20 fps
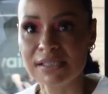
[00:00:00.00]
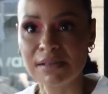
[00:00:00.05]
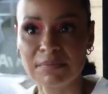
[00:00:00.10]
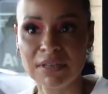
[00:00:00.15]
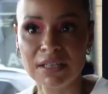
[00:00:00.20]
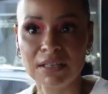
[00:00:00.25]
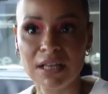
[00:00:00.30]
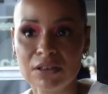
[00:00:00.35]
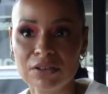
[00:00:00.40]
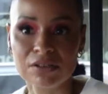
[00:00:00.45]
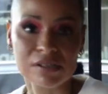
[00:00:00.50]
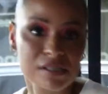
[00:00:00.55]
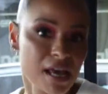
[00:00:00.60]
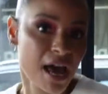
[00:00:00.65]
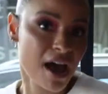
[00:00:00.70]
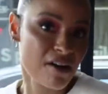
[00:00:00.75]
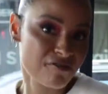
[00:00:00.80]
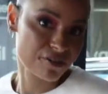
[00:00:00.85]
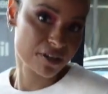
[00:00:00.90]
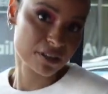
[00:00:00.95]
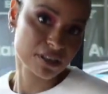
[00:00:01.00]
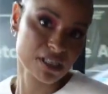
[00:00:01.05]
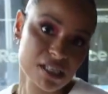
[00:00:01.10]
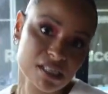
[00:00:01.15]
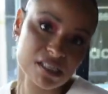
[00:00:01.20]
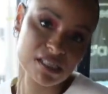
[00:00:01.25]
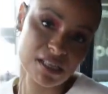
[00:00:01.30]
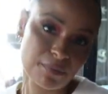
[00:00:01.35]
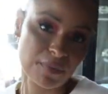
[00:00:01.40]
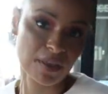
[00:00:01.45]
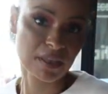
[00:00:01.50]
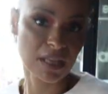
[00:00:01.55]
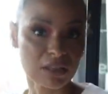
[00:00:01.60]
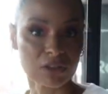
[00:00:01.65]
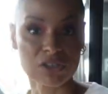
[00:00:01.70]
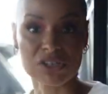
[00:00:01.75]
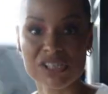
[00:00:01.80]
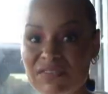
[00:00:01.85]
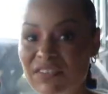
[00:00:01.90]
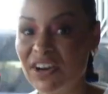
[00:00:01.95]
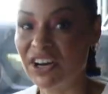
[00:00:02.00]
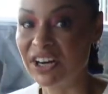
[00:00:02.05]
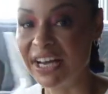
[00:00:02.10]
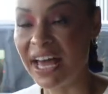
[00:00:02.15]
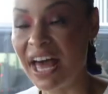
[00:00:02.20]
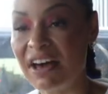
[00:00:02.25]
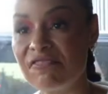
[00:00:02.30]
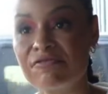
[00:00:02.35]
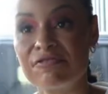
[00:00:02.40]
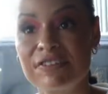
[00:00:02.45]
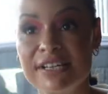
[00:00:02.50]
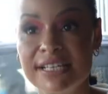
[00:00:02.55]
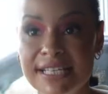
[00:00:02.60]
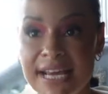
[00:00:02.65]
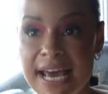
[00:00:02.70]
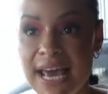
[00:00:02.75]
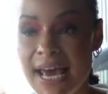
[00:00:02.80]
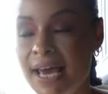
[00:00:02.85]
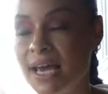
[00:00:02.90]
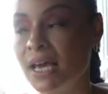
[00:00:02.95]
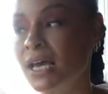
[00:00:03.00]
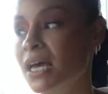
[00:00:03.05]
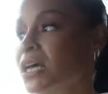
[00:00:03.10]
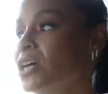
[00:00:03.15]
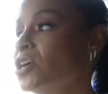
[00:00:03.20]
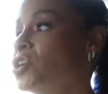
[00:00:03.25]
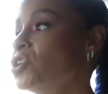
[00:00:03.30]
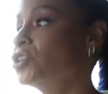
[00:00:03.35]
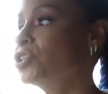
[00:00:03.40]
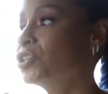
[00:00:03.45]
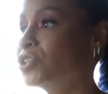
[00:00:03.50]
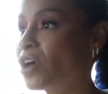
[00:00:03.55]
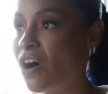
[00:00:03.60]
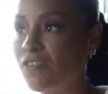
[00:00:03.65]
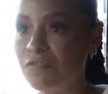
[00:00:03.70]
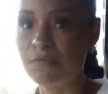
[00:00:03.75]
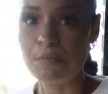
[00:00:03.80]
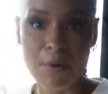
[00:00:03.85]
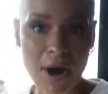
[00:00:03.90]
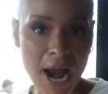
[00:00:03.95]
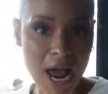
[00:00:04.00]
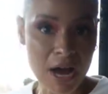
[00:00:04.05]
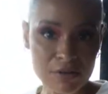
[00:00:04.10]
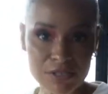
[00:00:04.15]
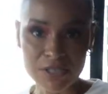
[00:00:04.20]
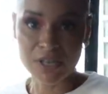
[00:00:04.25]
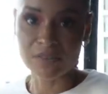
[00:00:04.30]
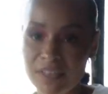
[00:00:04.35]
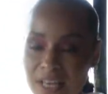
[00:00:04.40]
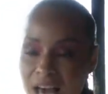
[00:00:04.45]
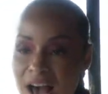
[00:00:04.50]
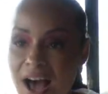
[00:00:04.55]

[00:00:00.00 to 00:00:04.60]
something that looks effortless, something that looks very everyday. Soft browns on the